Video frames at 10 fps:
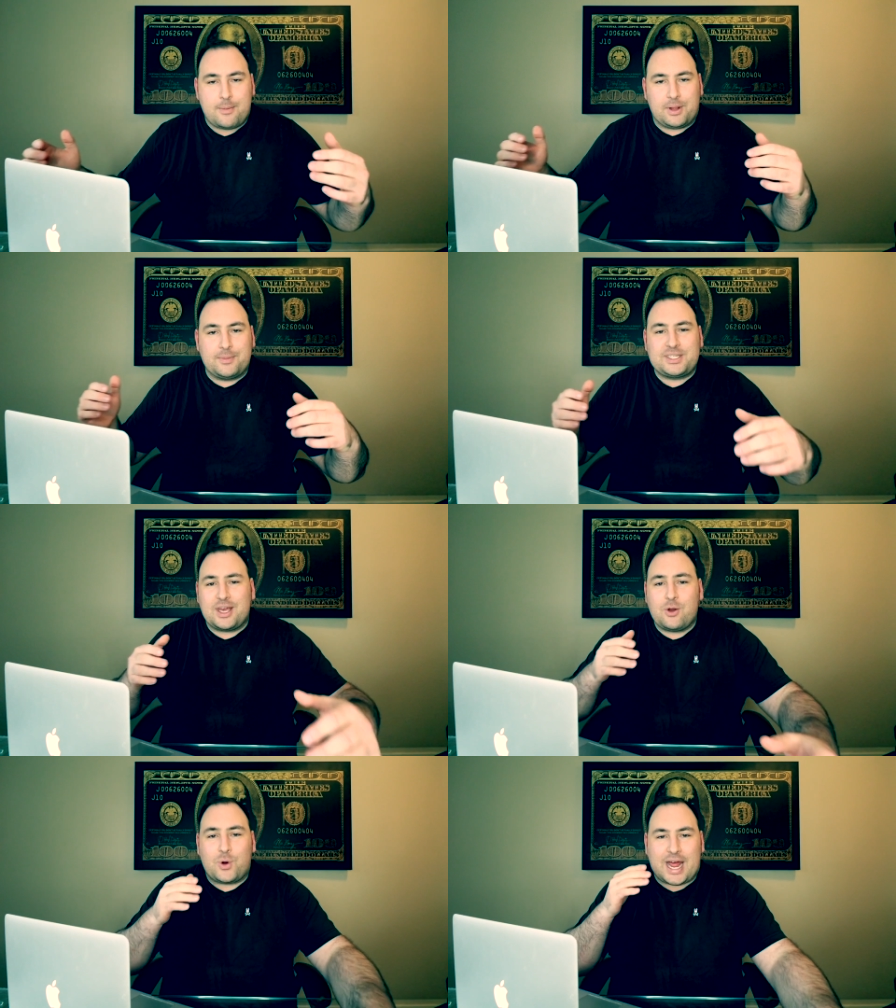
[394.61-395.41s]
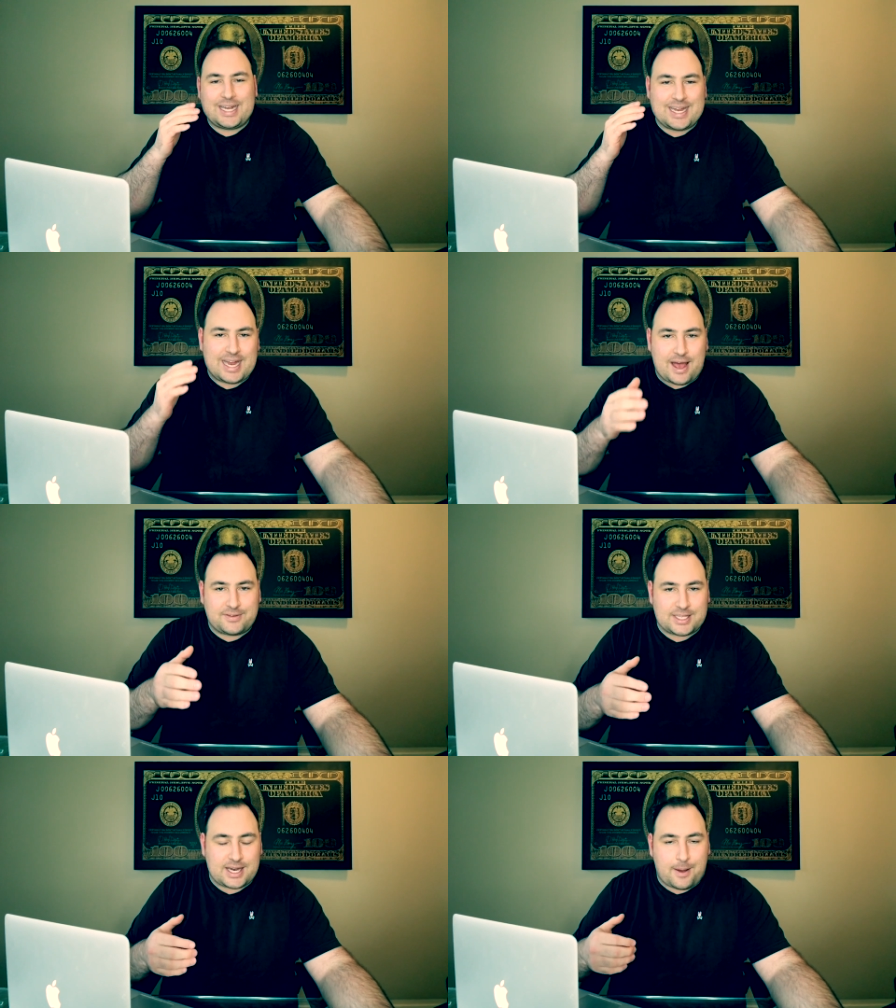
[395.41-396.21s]
but let me tell you what I did
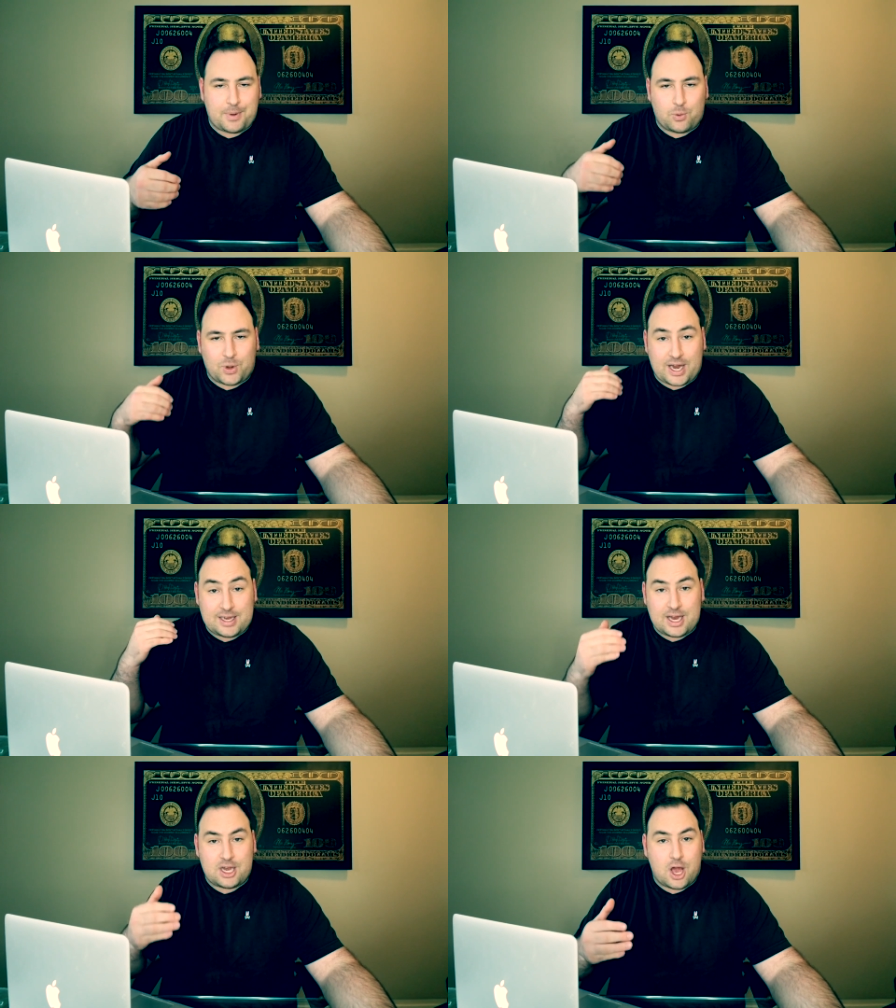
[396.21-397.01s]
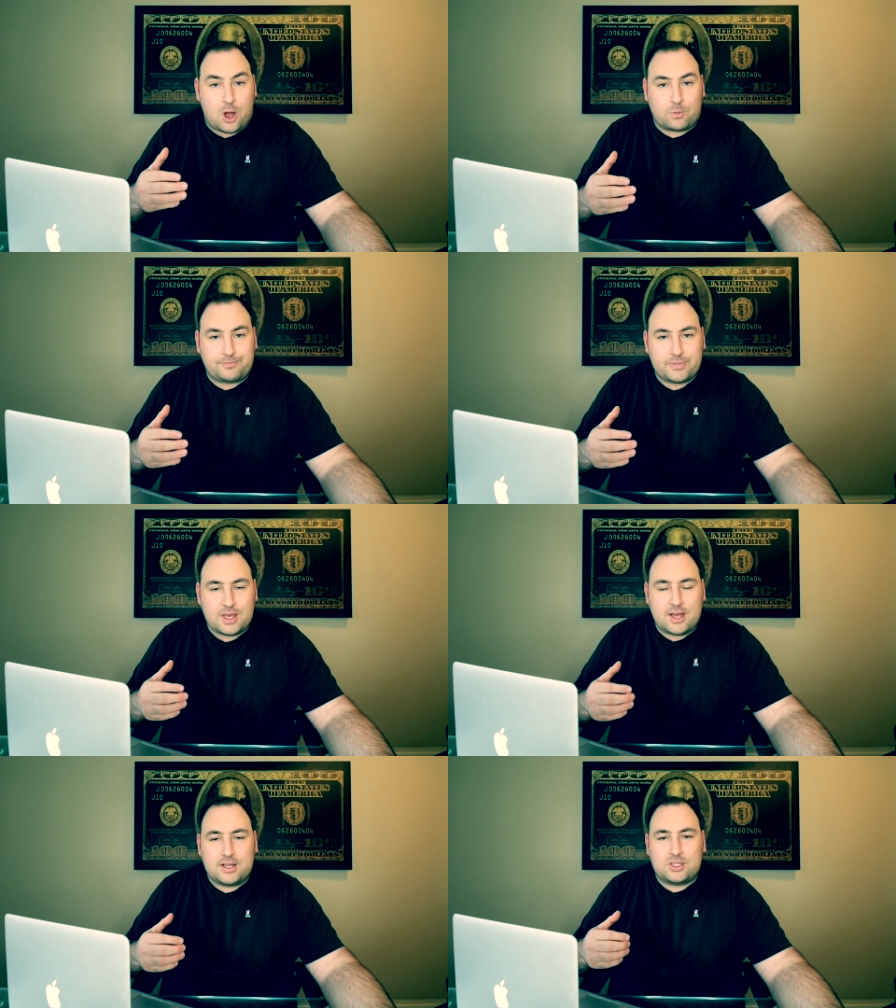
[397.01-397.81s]
have set up and what I did know.
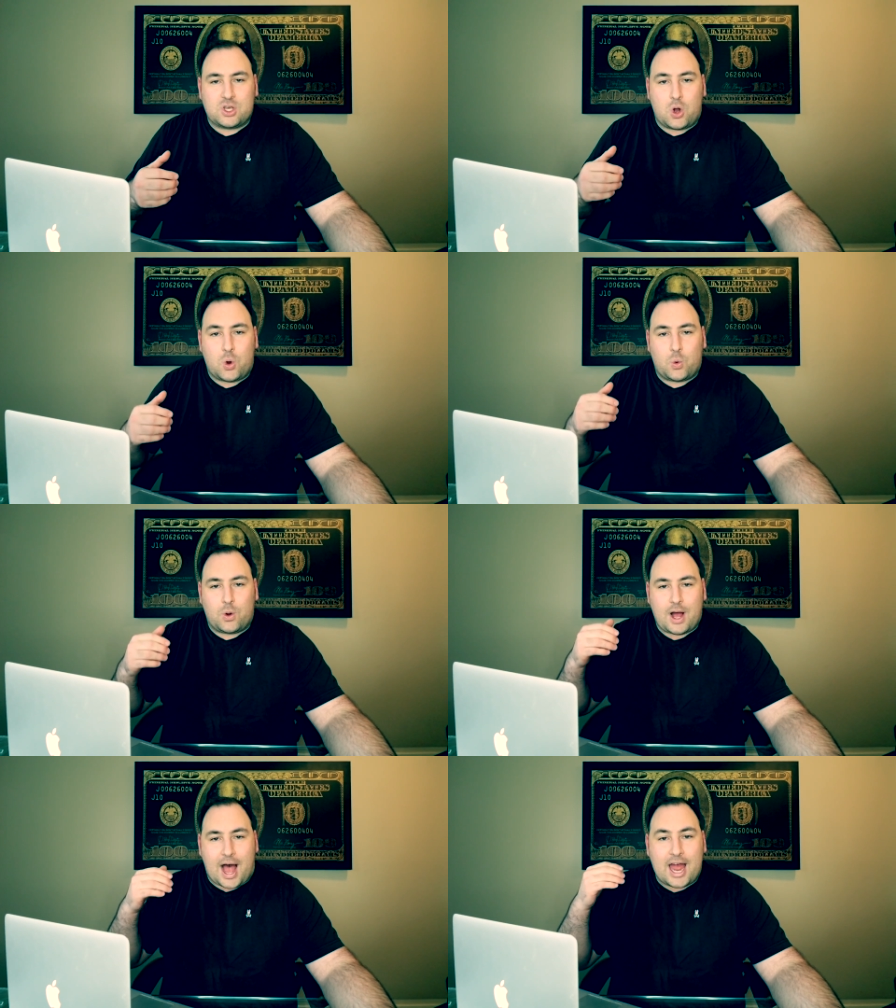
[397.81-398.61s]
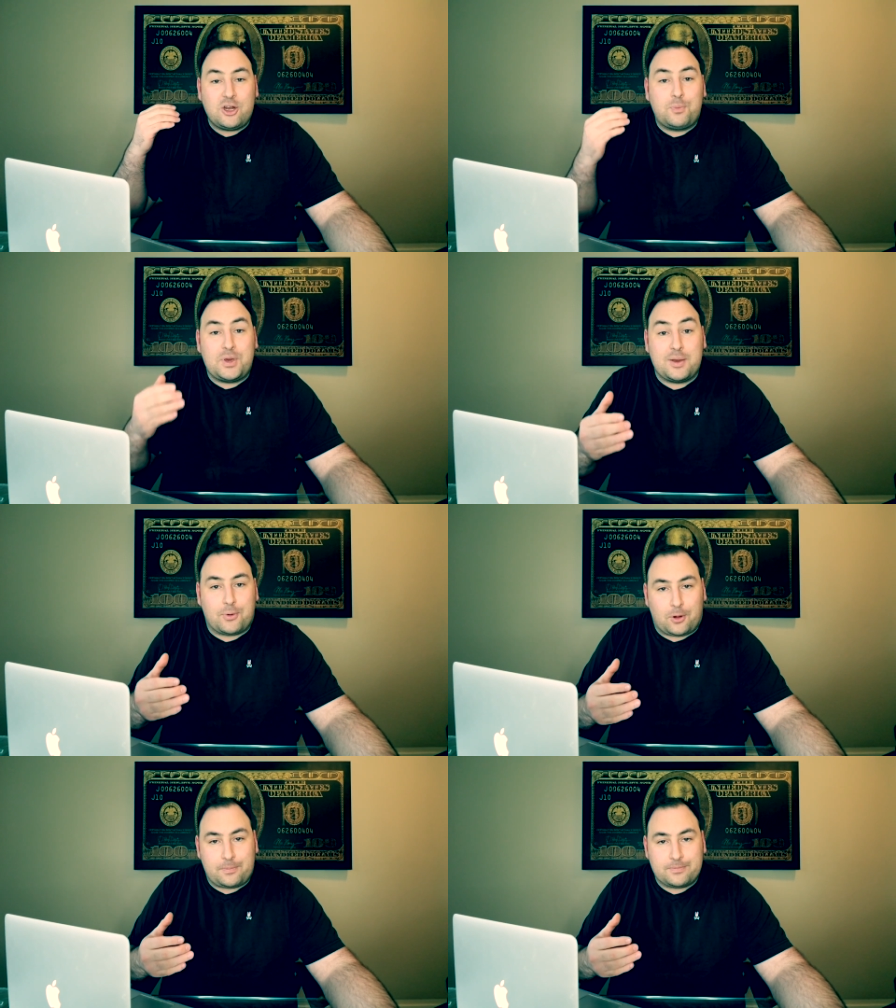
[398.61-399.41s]
So I knew
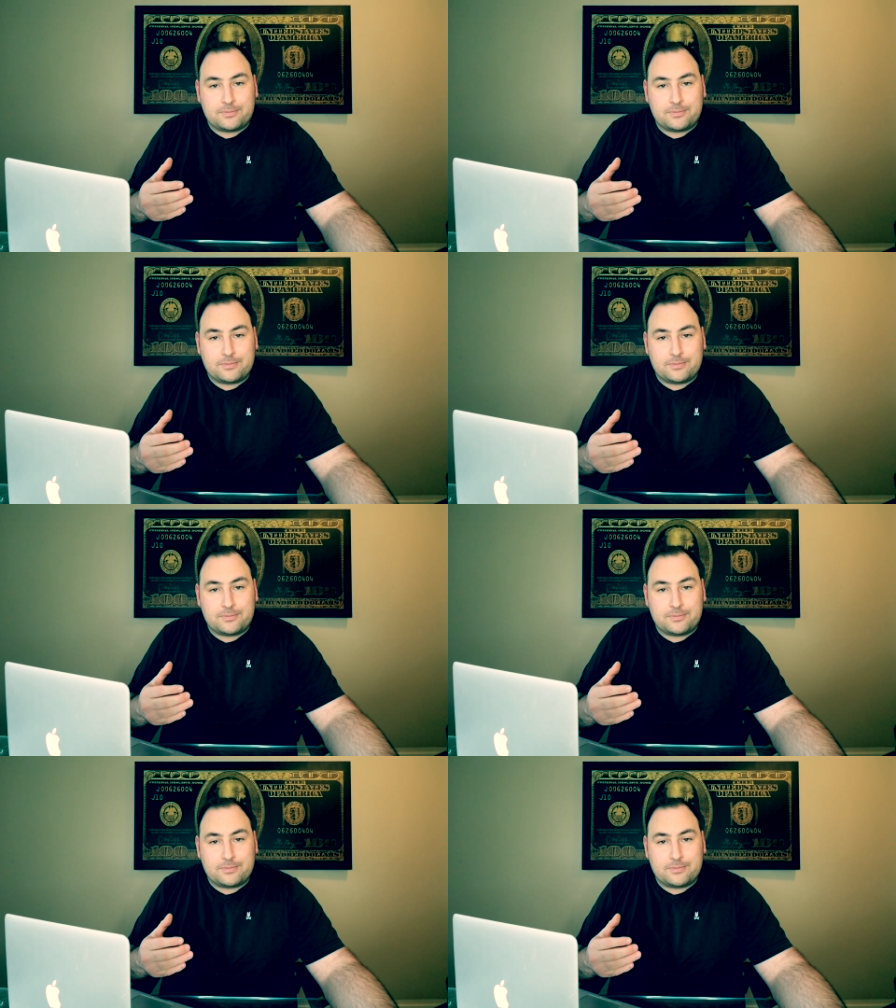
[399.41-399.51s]
people.